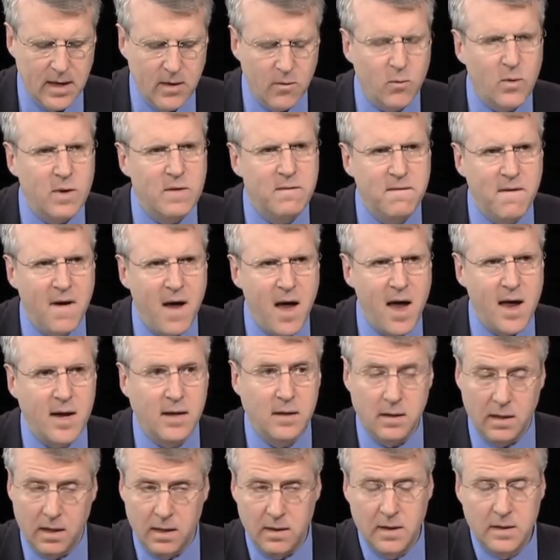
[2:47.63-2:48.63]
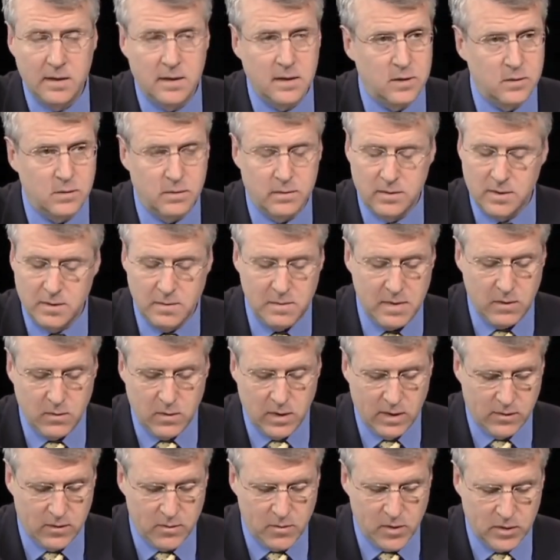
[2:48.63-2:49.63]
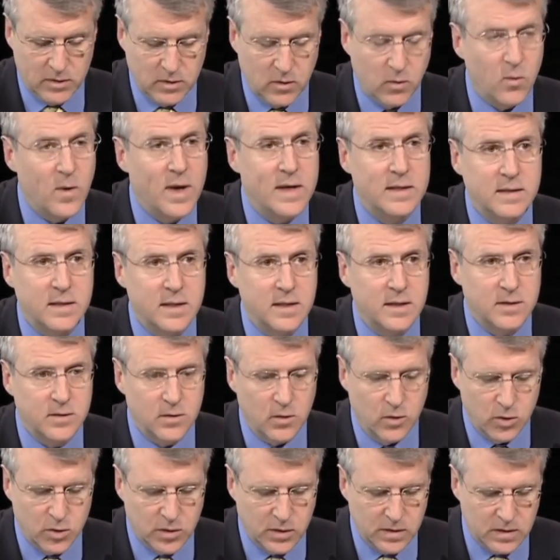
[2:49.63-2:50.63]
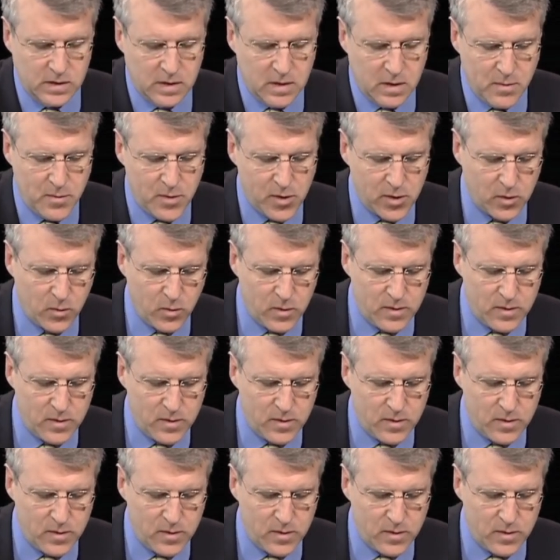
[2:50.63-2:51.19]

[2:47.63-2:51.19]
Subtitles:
we find, and this is to me one of the most arresting assertions in the book,